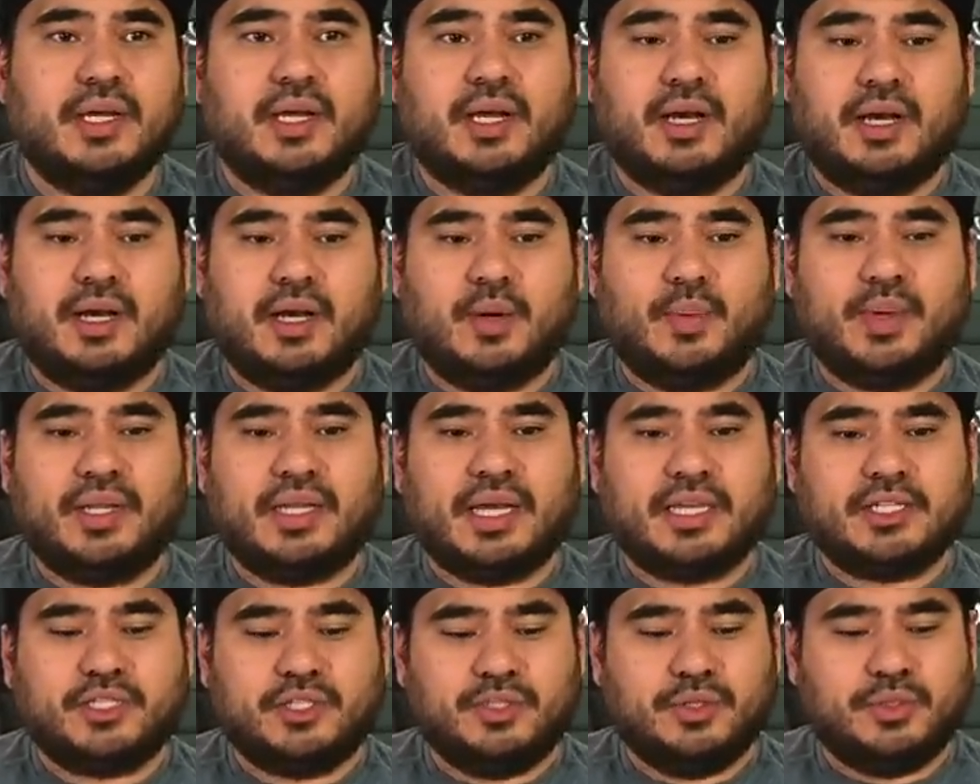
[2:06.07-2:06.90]
Uh, we
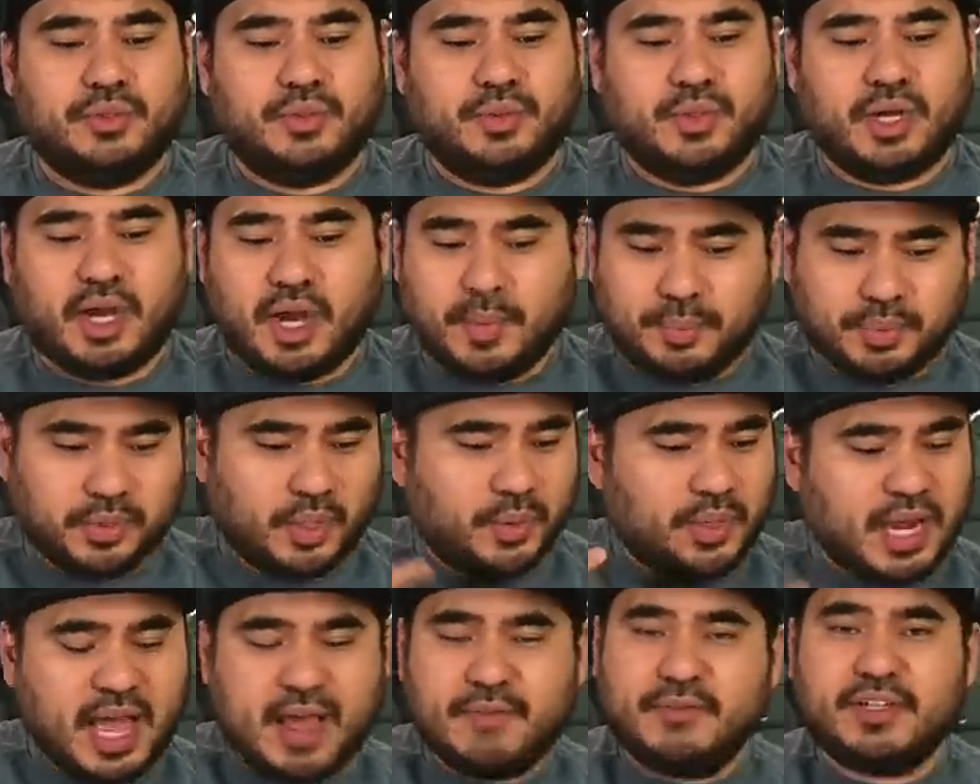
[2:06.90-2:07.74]
like to
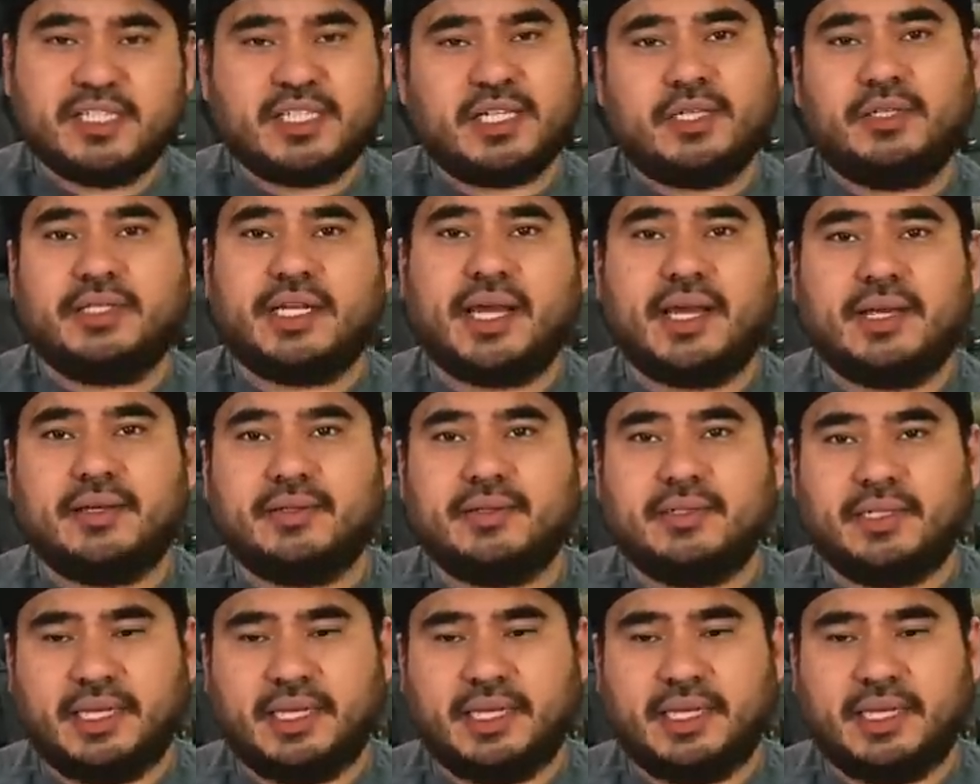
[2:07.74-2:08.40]
upload every single day.